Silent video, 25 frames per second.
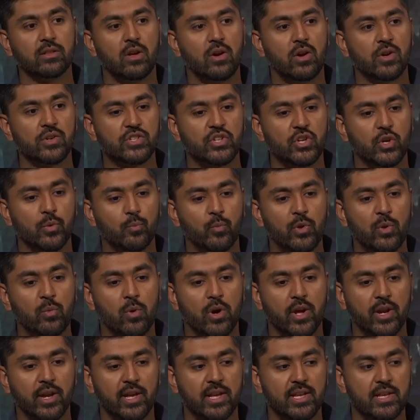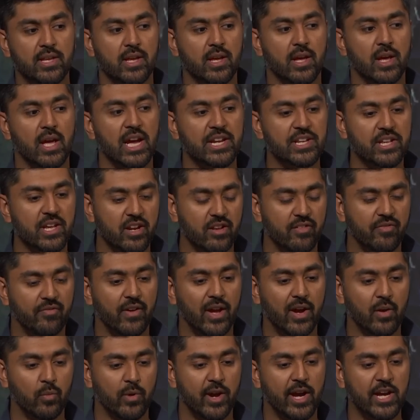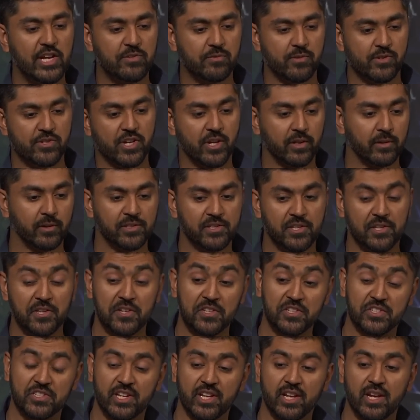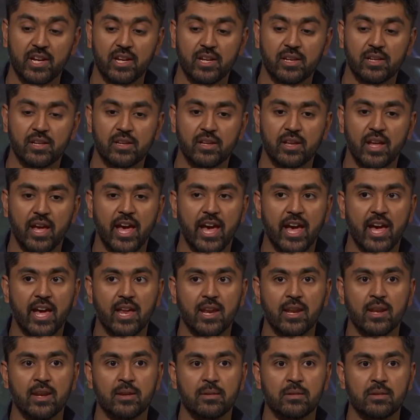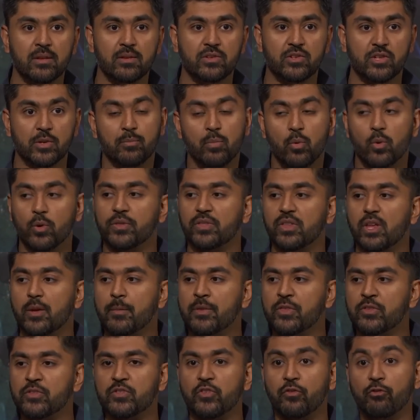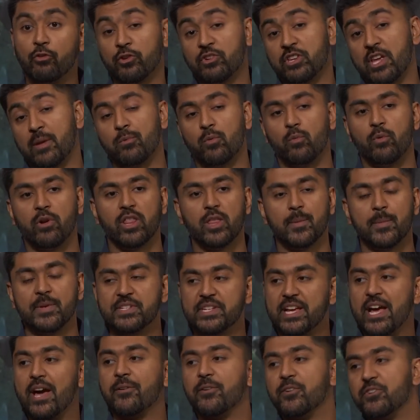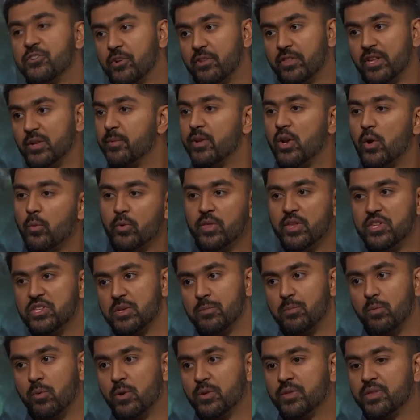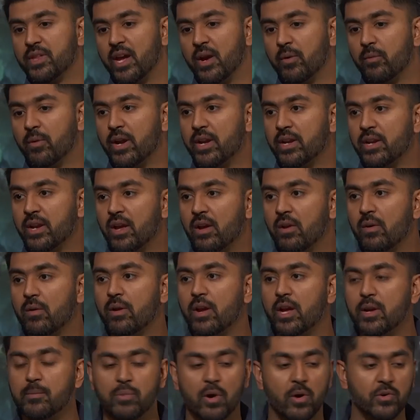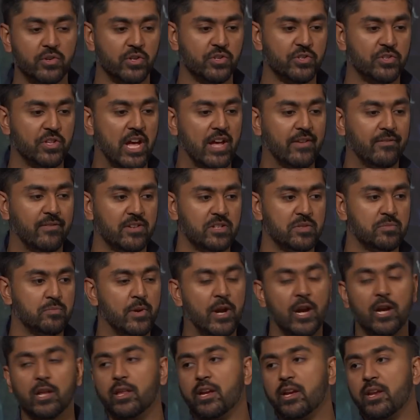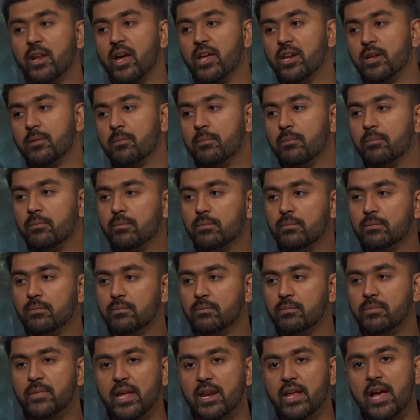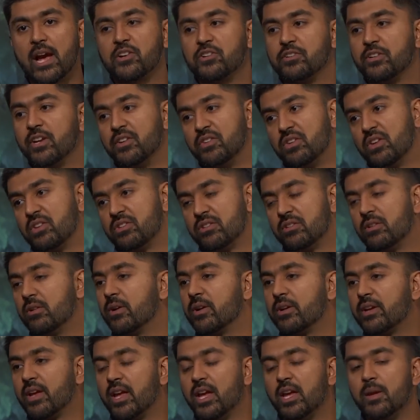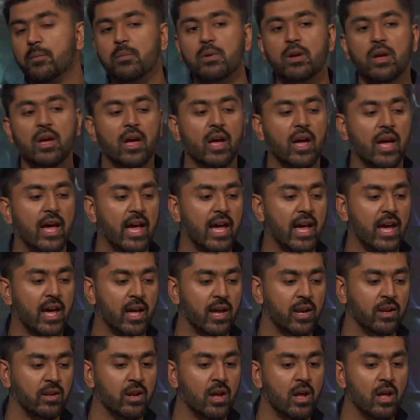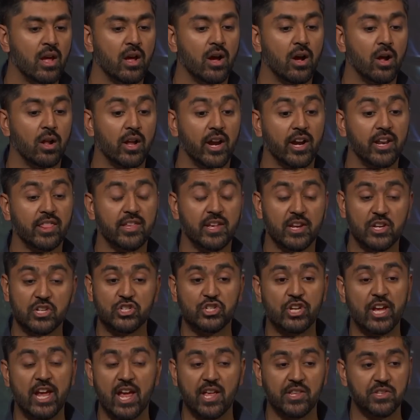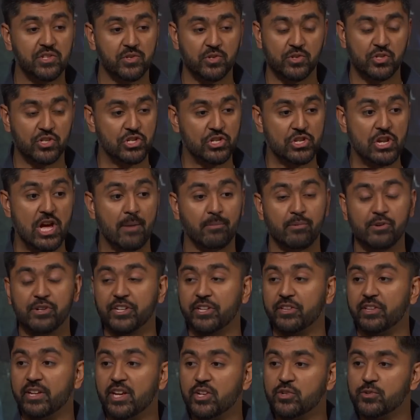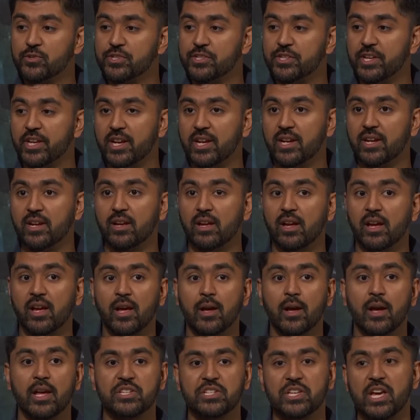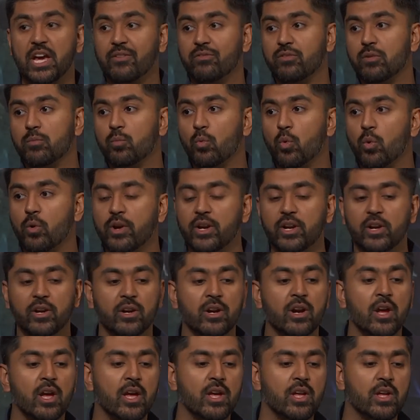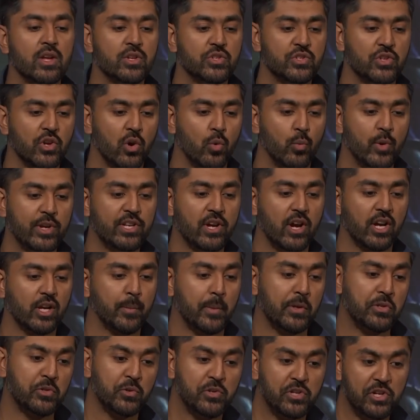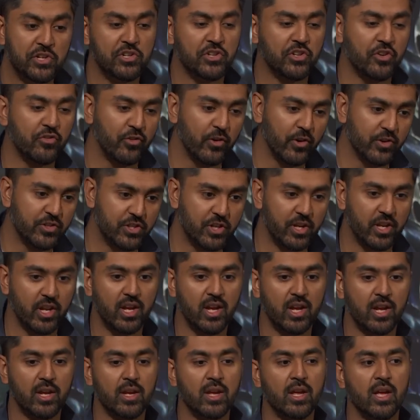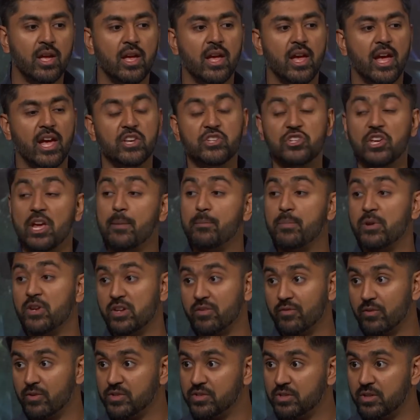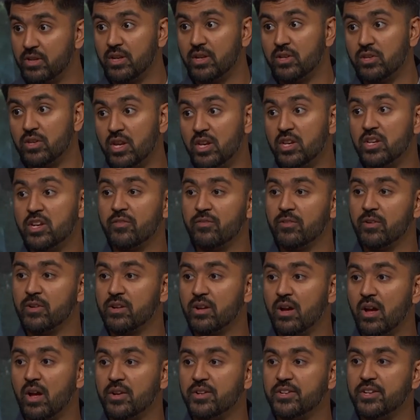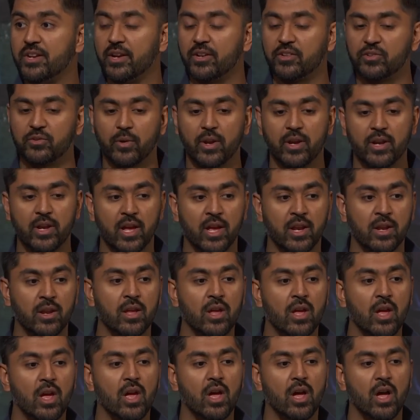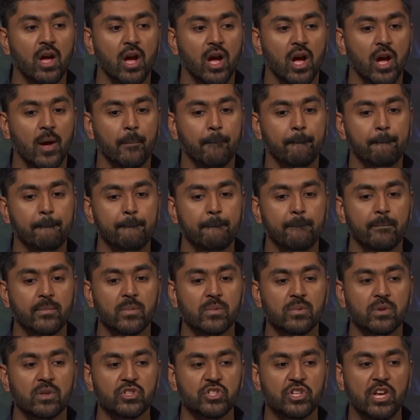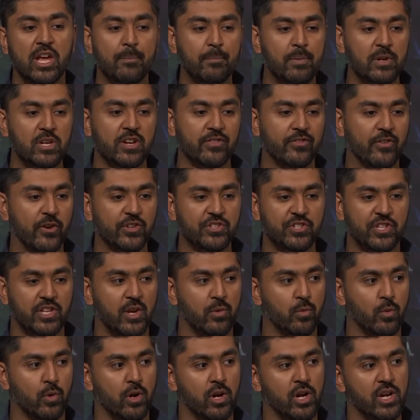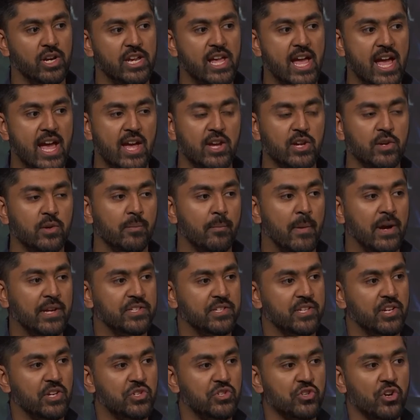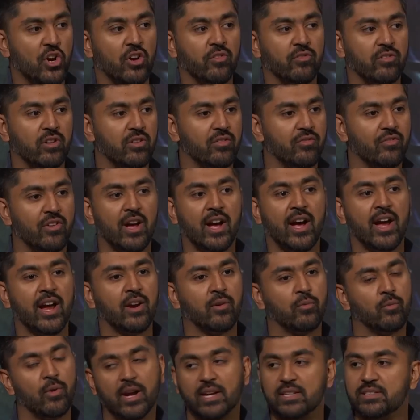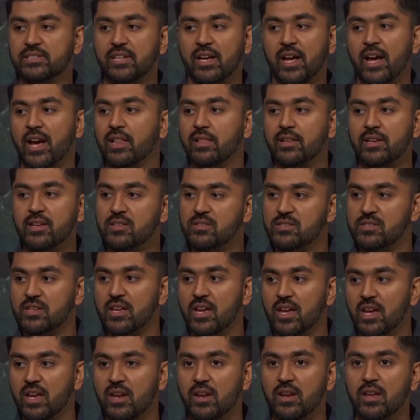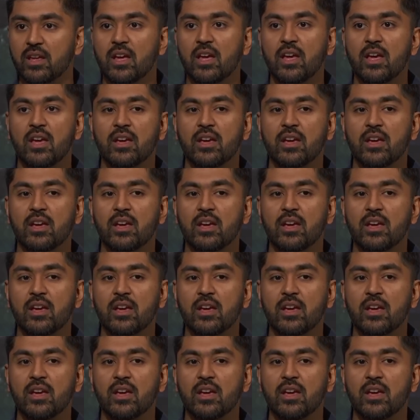long term we want to identify ways for junglers to succeed and support them. And for example, one of them is counter jungling. We don't really support that right now. And Poacher's Knife is barely an item that actually exists in our game. And a lot of the enchants are just not particularly interesting aside from Warrior. So we talk about strategic diversity and champion diversity in different contexts, right? And champion diversity where, yeah, you might see Jarvan, Vi, Rek'Sai, Lee Sin,